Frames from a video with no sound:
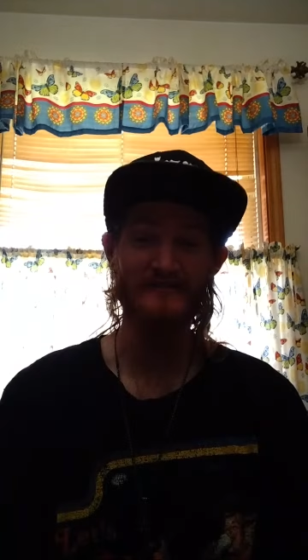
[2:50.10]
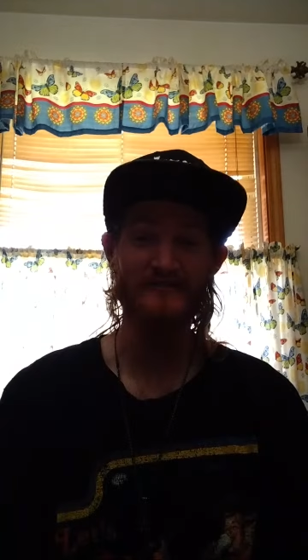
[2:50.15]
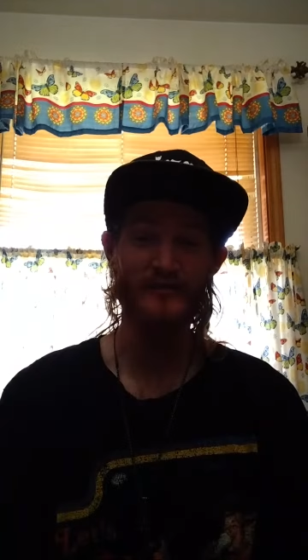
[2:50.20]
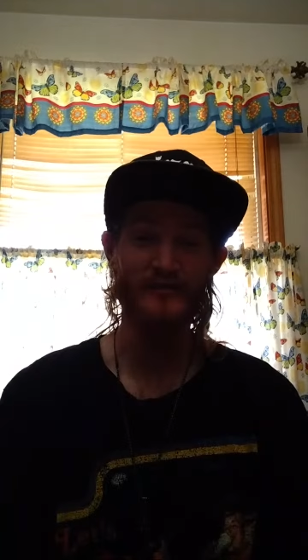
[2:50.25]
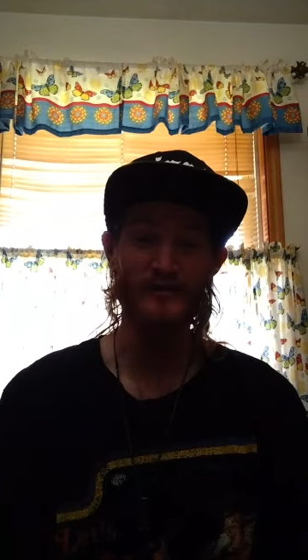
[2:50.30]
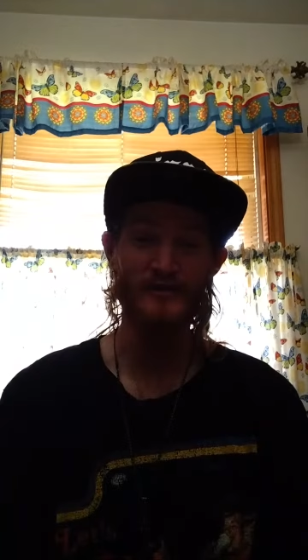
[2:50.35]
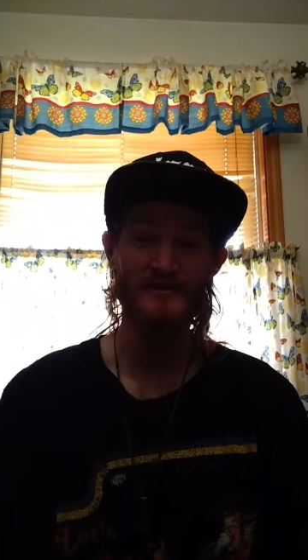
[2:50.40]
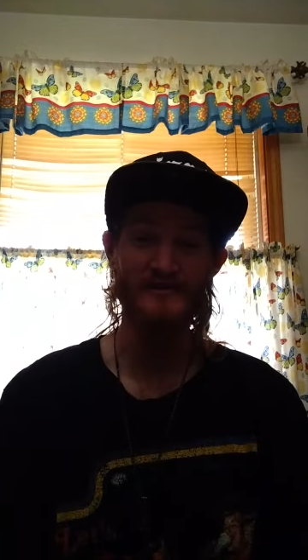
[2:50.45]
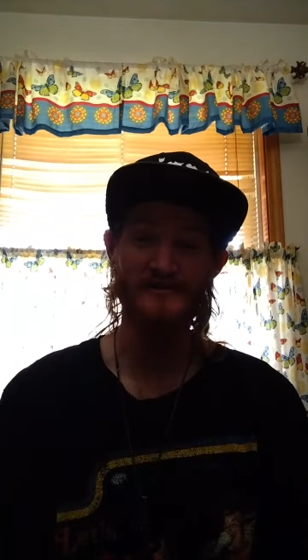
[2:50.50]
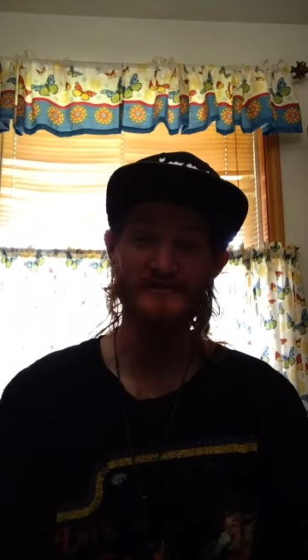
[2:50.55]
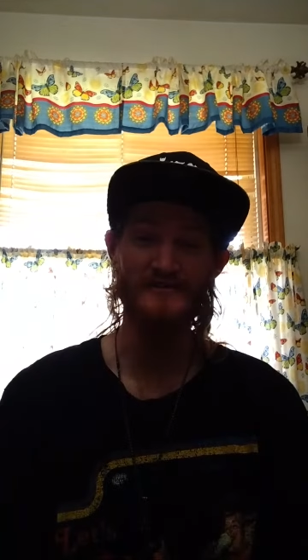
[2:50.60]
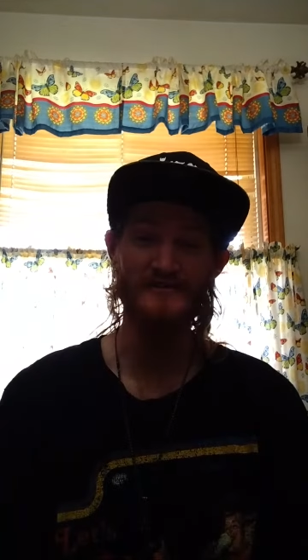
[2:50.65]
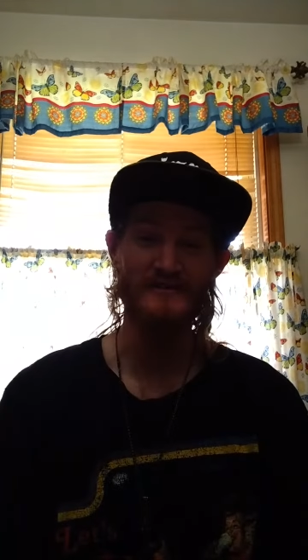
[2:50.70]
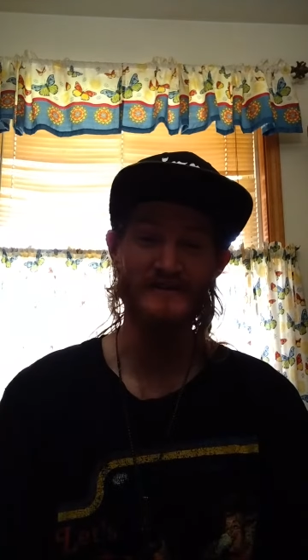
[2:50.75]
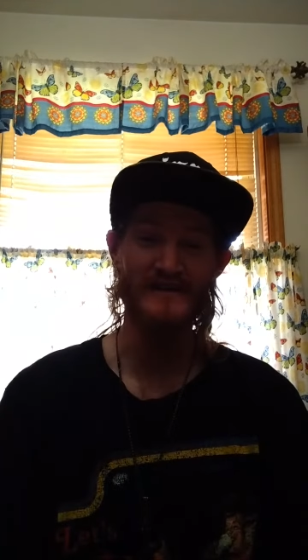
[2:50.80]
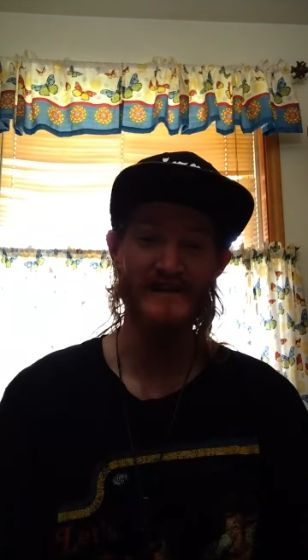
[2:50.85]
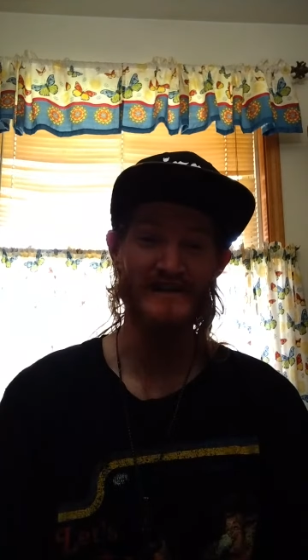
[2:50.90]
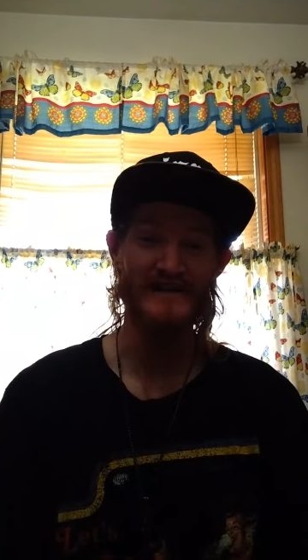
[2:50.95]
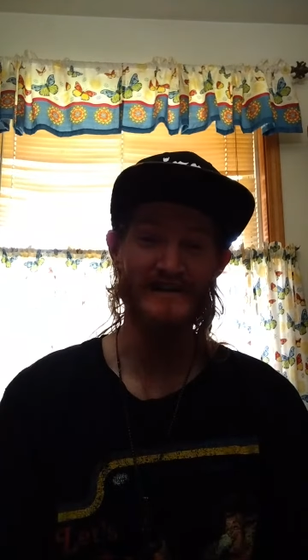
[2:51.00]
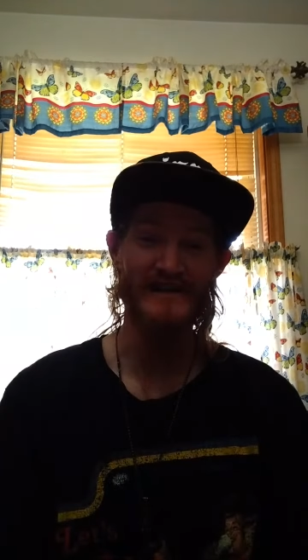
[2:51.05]
for
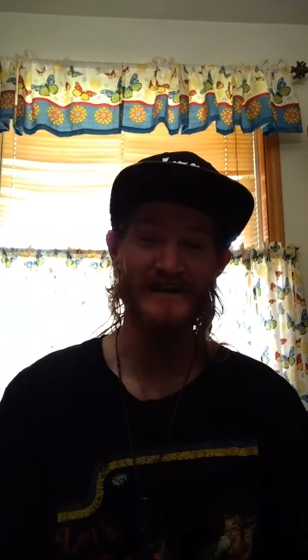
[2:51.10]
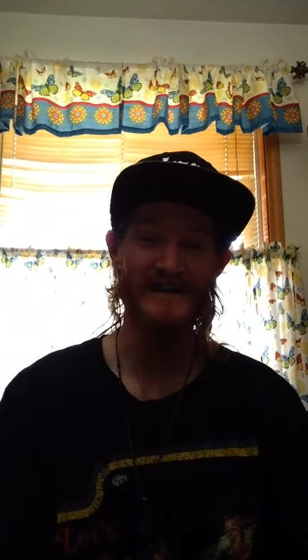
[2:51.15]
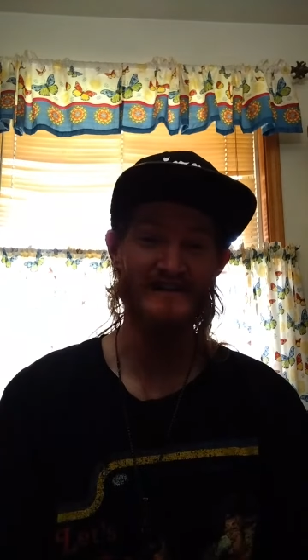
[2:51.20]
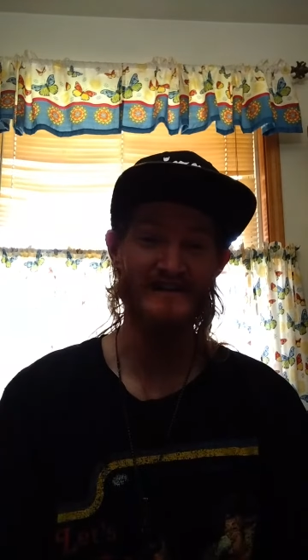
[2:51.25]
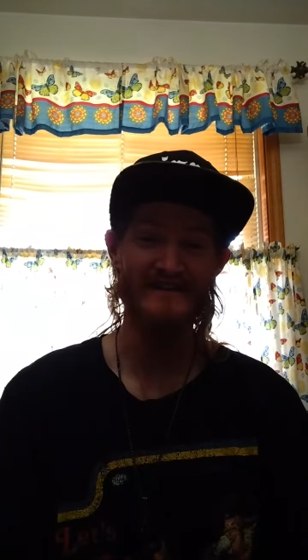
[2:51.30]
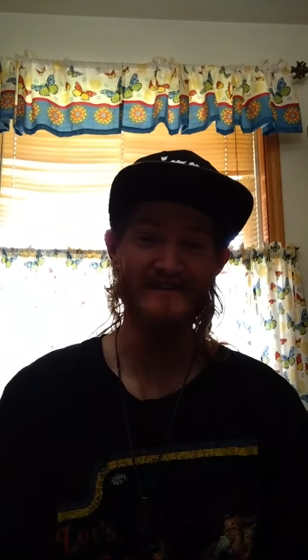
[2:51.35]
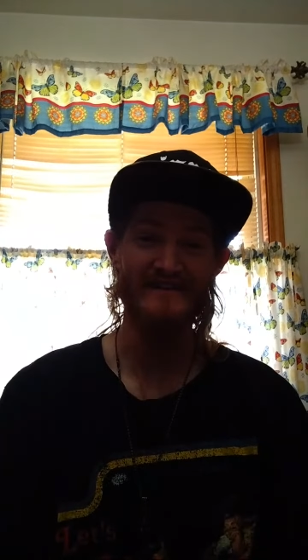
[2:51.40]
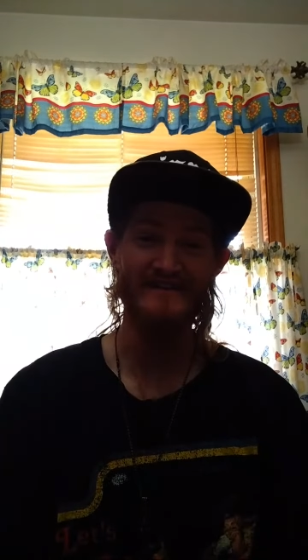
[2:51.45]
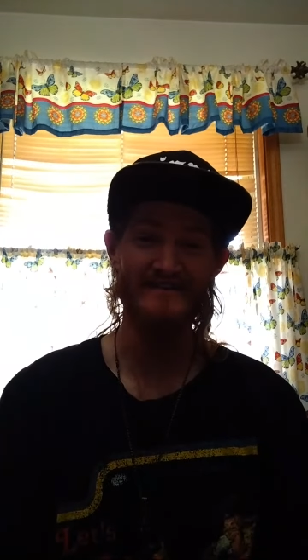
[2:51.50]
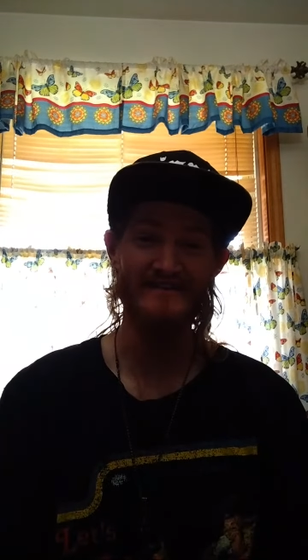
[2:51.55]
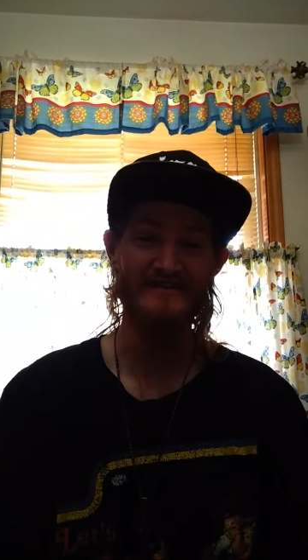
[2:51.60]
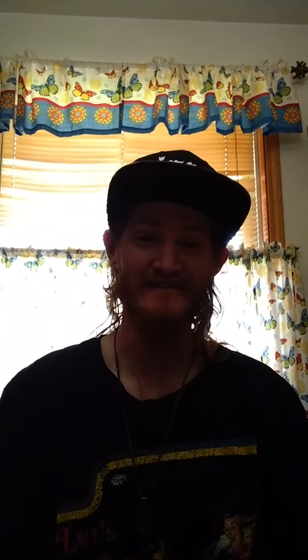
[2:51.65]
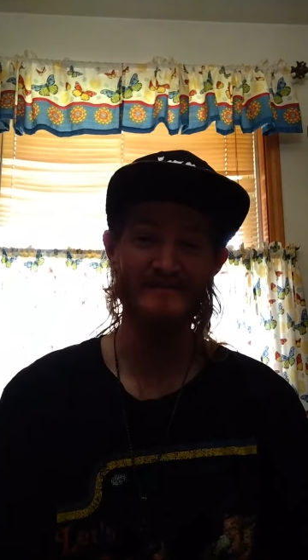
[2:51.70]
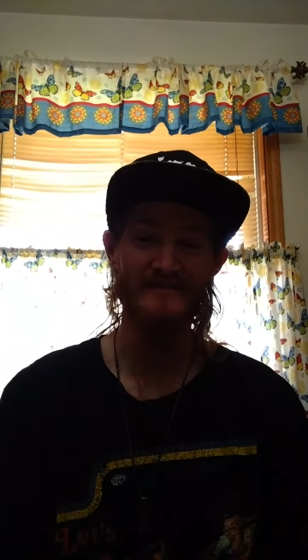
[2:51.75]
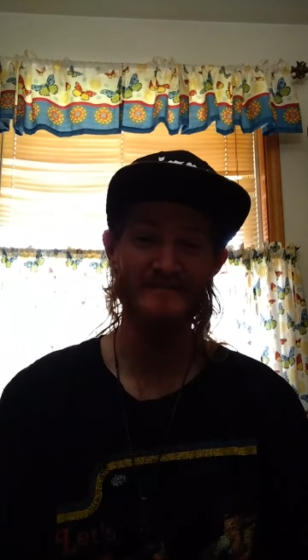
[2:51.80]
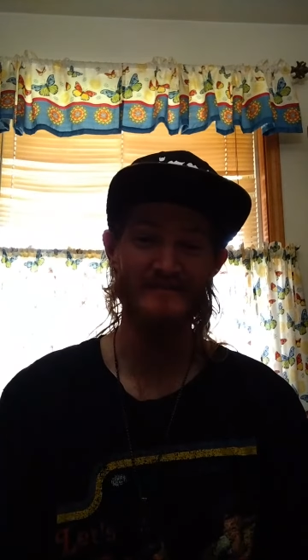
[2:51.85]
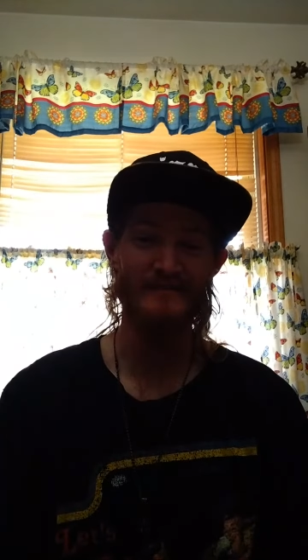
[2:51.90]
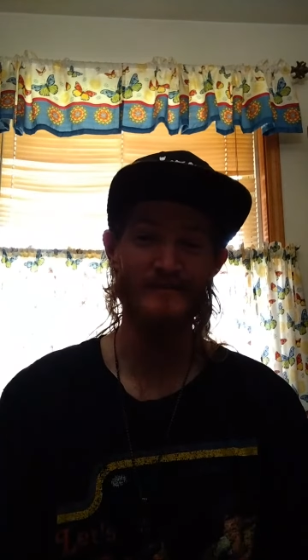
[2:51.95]
you and